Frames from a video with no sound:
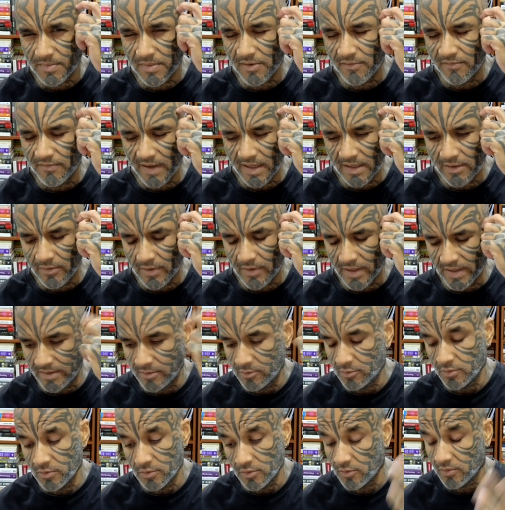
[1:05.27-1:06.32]
of value, I
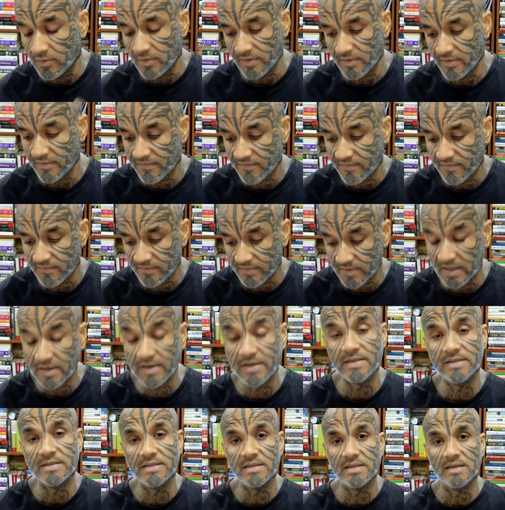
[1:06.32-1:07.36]
don't know if there
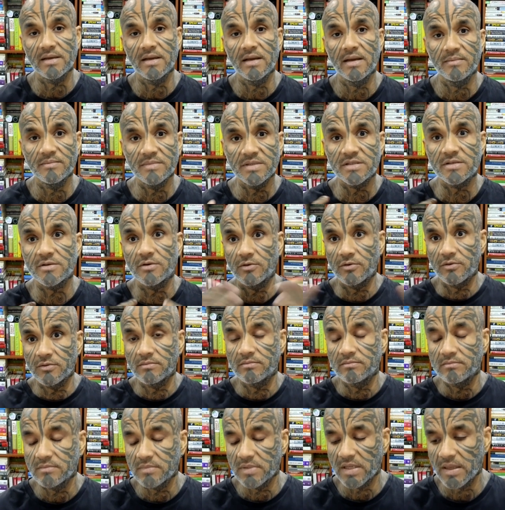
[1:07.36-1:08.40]
is, I'm just going to
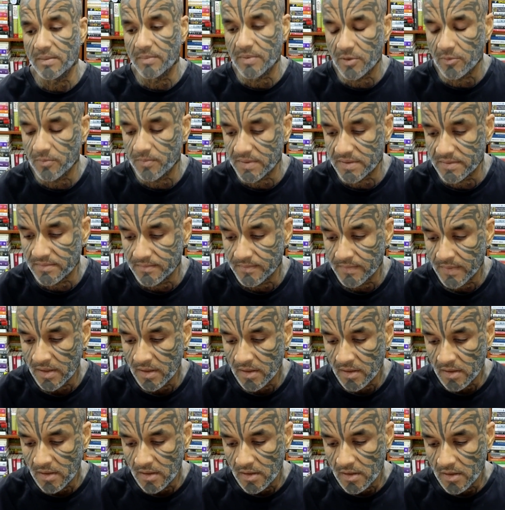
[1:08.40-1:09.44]
keep it open.
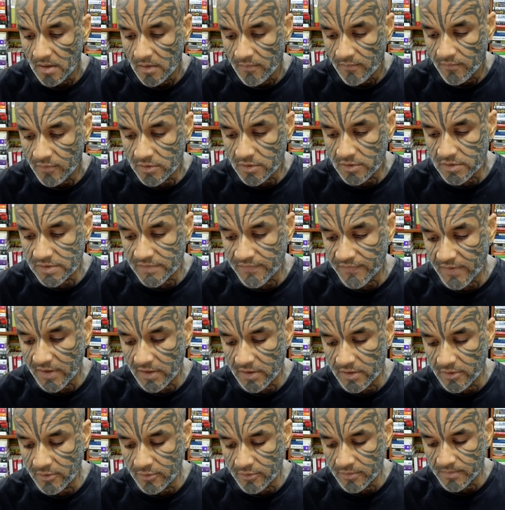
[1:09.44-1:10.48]
For those of you who are
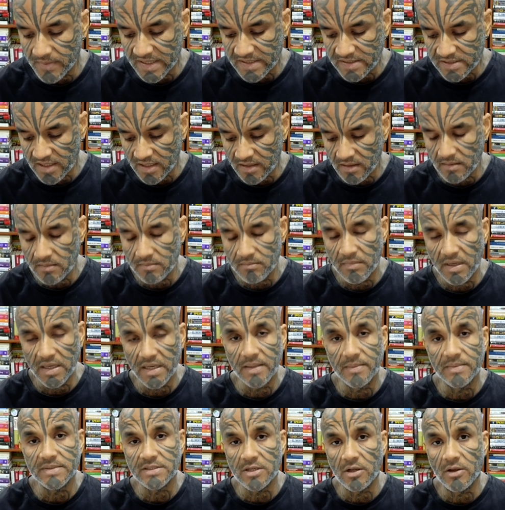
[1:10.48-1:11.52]
new to my channel, my name
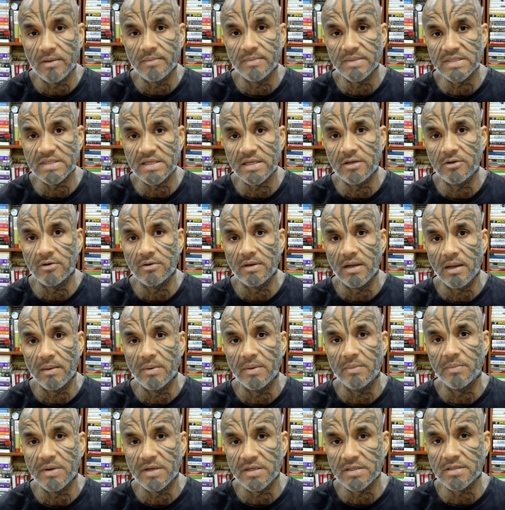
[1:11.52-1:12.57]
is Loy Machedo. I'm a
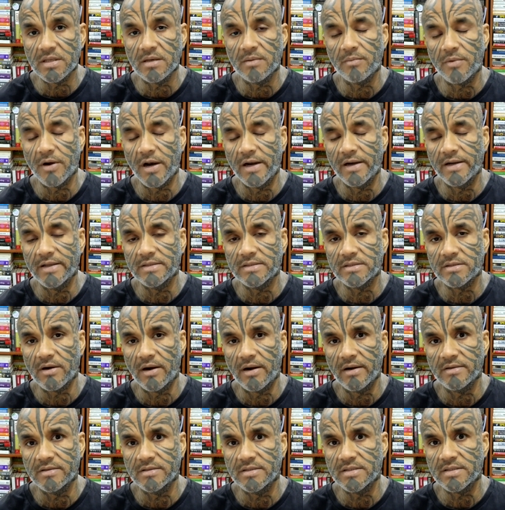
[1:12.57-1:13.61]
personal branding
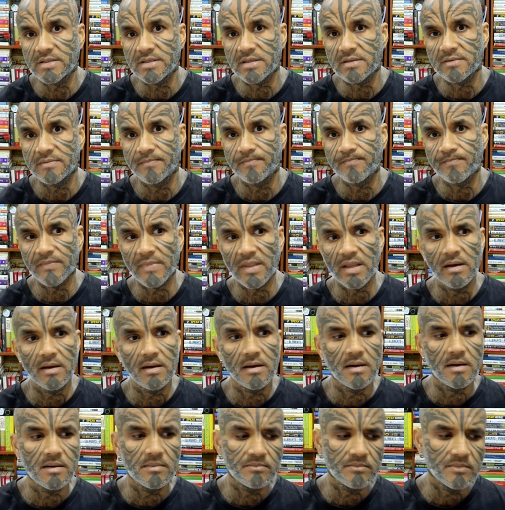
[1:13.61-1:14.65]
strategist.
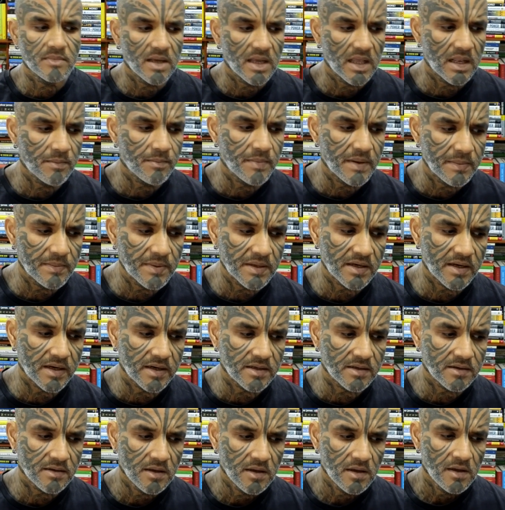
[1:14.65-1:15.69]
Um, help people get
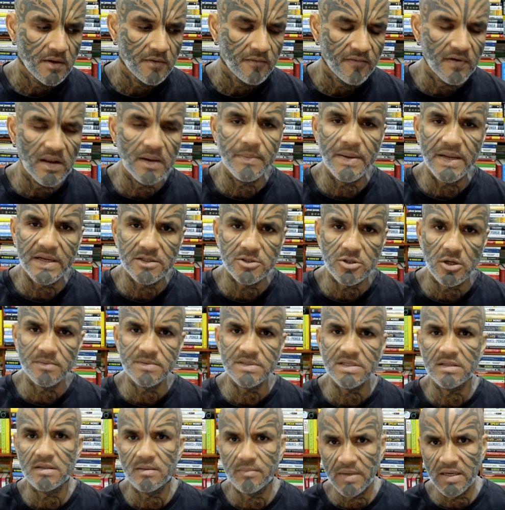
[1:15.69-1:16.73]
well-paying jobs
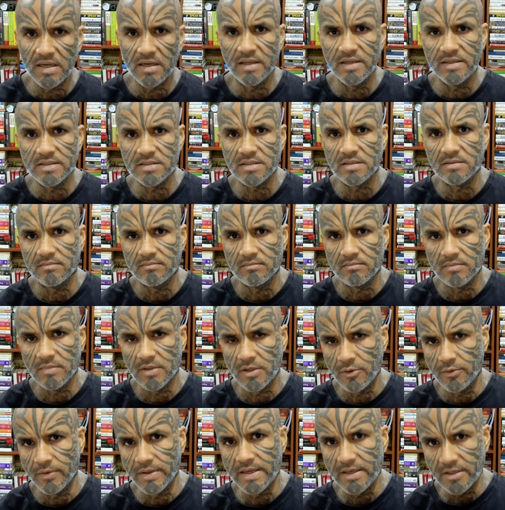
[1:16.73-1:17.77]
in the Middle East,
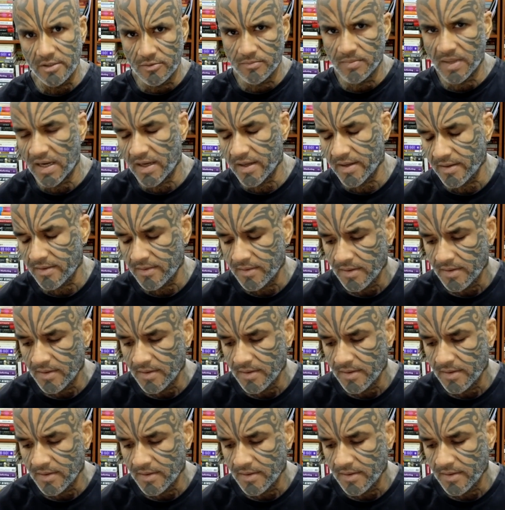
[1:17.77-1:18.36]
UAE, Dubai.